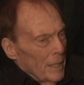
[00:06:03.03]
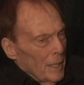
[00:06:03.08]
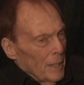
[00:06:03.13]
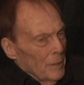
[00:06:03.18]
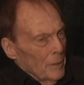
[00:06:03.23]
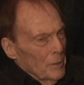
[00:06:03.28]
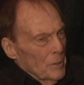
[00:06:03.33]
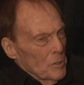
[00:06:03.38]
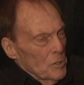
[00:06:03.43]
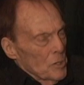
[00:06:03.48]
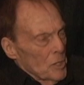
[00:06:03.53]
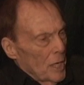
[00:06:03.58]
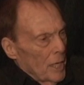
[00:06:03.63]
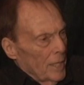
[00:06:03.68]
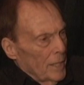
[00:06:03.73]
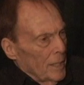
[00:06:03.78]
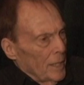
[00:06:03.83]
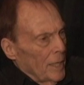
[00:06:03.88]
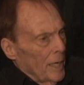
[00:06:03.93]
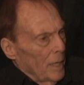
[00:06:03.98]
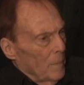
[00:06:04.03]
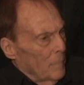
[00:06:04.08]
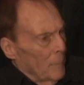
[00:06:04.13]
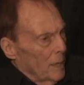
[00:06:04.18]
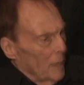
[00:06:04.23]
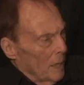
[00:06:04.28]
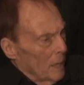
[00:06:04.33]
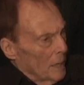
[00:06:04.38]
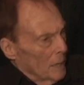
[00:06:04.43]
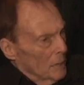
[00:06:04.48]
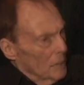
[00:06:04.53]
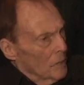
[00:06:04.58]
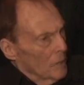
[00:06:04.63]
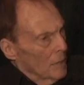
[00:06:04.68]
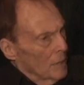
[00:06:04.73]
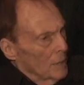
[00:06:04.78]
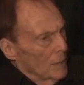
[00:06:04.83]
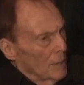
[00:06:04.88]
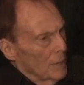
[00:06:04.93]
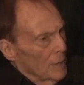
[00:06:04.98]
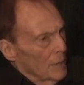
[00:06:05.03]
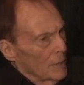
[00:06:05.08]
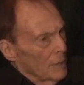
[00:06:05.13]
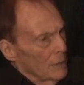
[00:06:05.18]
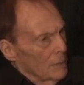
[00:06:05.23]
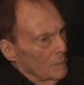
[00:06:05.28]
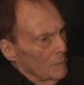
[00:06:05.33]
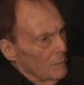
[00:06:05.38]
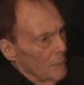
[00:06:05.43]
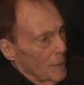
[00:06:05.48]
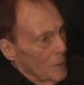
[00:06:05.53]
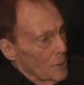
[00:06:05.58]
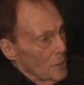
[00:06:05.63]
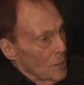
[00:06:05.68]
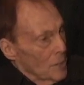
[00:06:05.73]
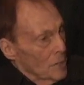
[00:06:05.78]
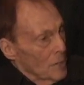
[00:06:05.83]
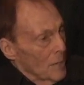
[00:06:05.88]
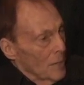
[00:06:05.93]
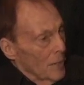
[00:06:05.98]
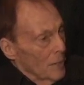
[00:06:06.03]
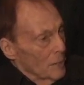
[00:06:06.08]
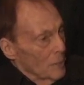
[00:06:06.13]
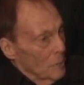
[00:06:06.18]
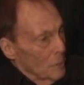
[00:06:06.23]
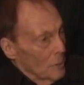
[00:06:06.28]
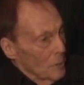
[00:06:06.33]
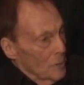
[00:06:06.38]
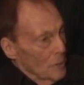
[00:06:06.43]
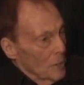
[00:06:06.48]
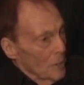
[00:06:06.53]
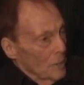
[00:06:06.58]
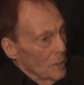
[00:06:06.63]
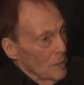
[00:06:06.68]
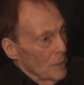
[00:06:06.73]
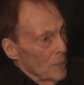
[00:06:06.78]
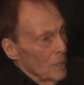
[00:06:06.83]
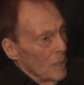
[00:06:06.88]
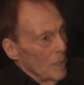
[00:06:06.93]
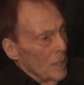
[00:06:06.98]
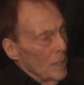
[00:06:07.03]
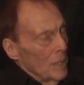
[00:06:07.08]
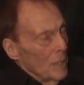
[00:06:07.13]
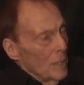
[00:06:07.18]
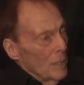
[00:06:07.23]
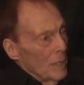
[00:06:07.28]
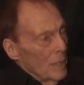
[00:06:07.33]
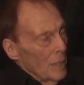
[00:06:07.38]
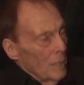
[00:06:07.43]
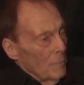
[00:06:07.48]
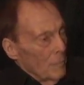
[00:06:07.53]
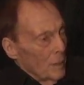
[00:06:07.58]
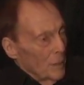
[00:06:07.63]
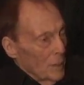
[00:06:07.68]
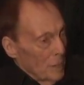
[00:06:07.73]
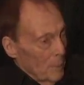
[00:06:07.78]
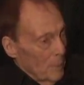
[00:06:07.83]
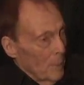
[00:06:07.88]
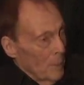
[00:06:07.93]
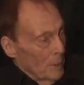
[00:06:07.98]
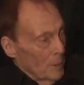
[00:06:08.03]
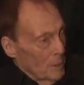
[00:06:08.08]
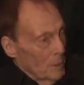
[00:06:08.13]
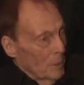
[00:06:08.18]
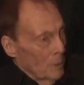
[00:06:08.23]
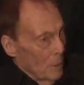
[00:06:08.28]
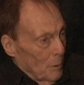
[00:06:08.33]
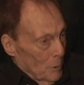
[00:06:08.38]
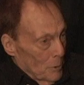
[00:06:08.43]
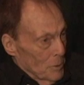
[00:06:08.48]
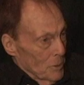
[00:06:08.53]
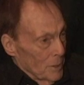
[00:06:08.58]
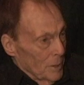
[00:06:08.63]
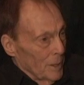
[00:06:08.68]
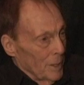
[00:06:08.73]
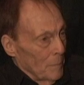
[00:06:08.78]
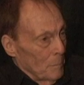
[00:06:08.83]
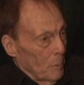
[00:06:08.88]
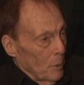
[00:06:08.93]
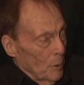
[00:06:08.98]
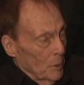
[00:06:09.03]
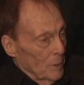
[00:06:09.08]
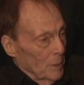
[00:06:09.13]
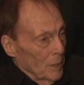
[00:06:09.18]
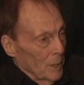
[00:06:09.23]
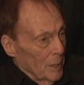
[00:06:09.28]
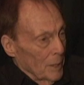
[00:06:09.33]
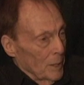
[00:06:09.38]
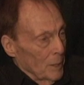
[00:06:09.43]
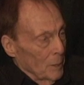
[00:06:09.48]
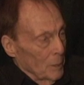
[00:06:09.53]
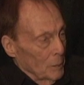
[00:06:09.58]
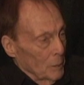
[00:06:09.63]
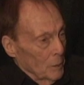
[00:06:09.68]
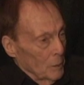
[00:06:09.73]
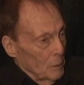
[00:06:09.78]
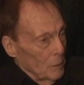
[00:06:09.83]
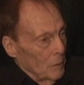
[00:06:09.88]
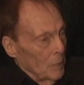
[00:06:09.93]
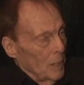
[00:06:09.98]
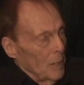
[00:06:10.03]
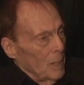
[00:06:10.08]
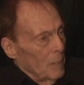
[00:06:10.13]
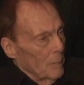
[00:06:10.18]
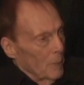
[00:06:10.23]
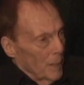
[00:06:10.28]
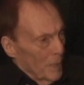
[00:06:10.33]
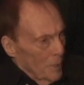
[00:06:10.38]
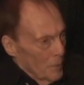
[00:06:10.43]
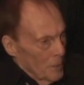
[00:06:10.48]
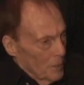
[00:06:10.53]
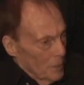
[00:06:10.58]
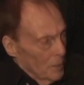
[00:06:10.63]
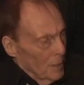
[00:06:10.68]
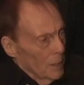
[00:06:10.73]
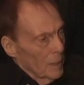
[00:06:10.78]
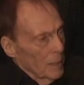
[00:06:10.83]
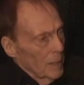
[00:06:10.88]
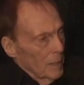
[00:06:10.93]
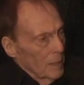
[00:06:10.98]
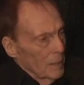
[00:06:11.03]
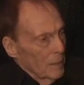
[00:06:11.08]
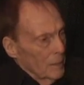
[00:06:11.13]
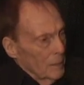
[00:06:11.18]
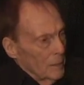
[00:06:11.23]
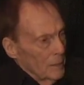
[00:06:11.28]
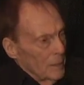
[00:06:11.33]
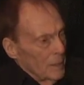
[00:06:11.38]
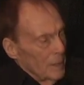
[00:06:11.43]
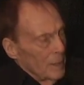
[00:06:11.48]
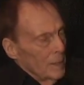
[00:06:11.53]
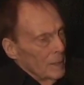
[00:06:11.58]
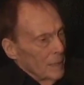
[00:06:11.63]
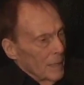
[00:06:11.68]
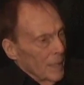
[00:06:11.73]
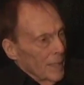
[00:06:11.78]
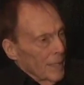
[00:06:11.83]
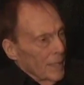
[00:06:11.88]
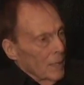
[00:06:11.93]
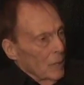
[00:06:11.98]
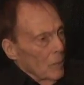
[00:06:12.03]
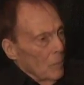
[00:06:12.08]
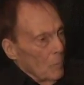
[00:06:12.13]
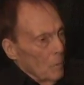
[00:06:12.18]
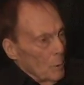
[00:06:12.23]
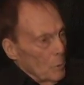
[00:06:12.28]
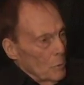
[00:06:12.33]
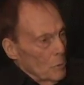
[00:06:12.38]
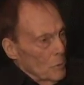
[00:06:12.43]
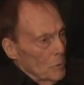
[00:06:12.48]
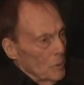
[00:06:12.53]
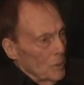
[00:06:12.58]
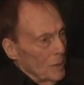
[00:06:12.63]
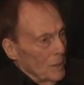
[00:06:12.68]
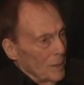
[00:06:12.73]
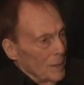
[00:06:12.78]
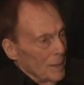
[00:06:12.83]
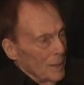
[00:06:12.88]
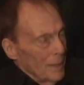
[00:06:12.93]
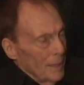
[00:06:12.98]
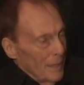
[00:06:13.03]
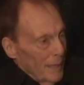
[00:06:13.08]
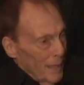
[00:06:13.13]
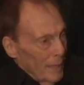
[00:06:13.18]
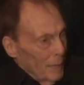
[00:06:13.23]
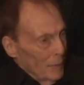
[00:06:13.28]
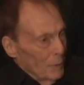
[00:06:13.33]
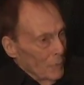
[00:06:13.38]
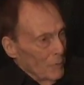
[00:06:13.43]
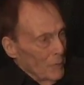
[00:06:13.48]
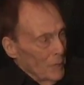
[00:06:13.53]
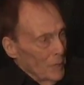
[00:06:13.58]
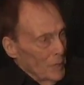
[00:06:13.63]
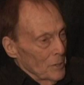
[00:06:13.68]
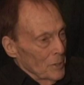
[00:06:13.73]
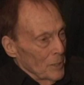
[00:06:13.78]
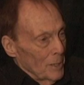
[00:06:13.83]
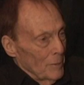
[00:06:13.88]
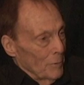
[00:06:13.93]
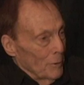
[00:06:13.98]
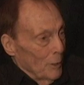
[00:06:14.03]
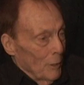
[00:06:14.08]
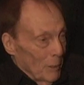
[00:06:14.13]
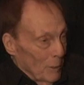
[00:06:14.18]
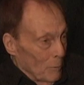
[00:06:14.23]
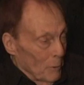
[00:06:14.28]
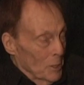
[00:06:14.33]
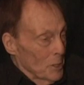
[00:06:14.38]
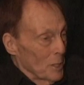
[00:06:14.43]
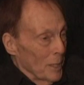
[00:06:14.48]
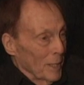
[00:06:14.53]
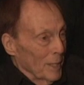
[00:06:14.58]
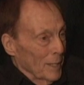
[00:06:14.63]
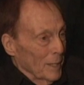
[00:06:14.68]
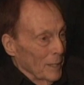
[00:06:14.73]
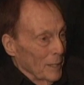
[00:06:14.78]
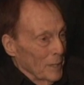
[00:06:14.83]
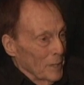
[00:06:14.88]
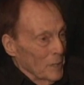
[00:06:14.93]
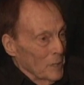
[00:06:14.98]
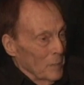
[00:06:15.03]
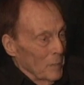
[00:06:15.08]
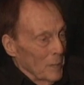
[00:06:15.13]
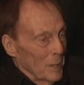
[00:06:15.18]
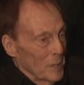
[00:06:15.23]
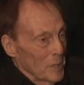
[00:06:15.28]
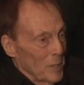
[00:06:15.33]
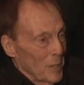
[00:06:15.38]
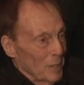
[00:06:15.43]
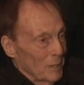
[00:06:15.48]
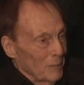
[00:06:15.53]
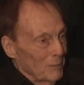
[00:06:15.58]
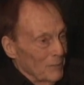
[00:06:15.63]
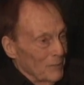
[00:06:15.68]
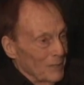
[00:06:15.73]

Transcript: Endocrine Society had been largely basic science research, but there had been, of course, important clinical too, but I think the clinical got a little boost out of this, even though I was not a clinician myself.